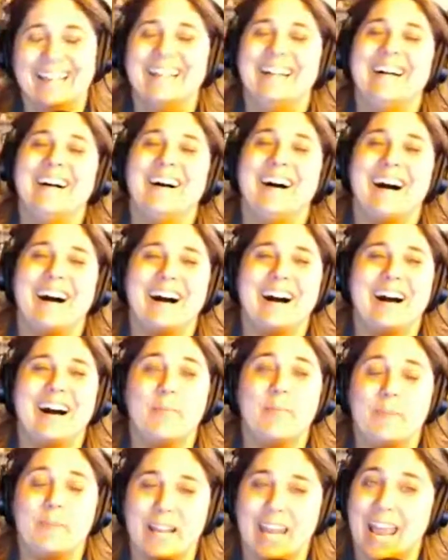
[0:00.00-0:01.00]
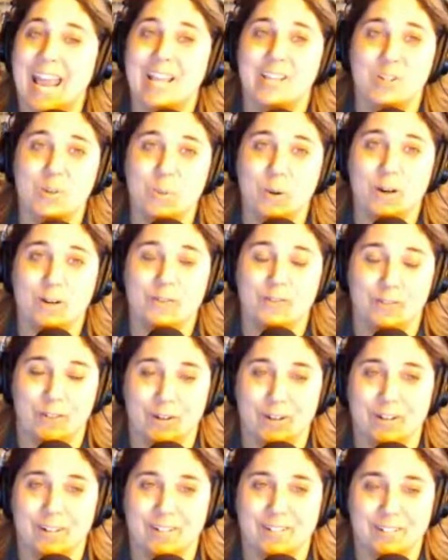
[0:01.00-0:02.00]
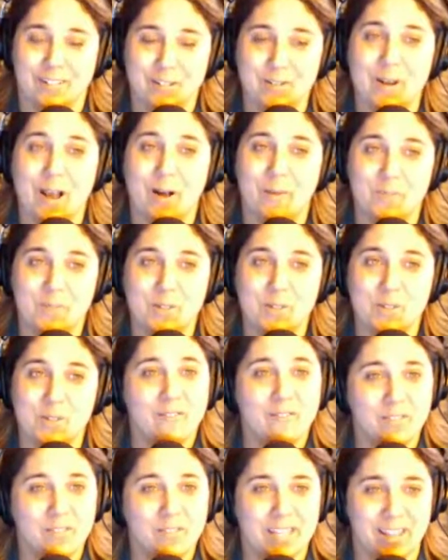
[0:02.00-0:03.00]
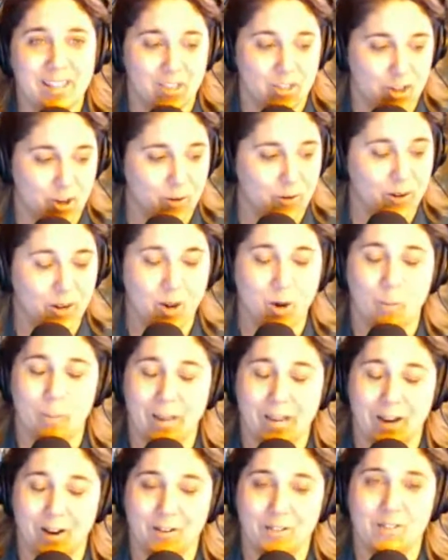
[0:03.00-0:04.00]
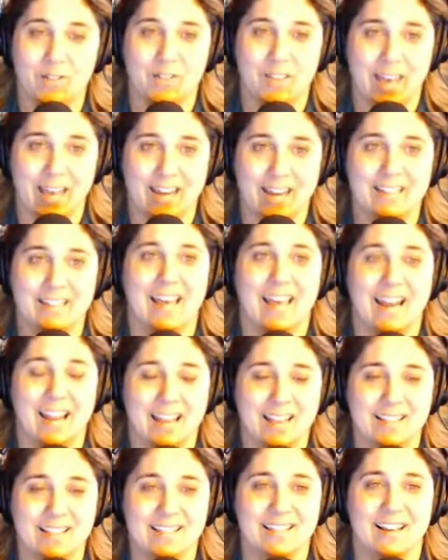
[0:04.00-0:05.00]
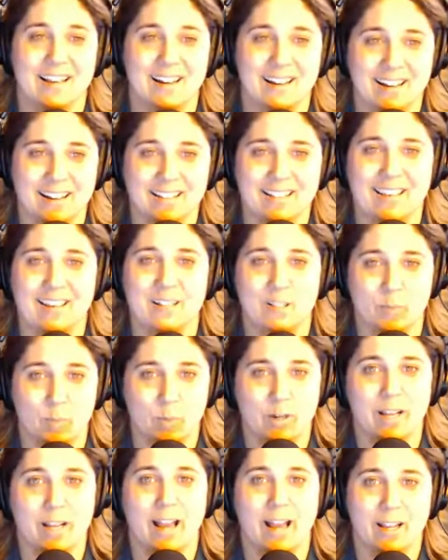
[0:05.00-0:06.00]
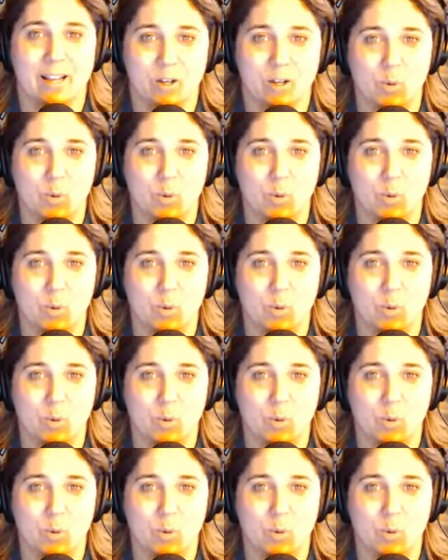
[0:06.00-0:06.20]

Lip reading: But hey, you helped do that for Daily Show and Colbert, so that has pretty high cool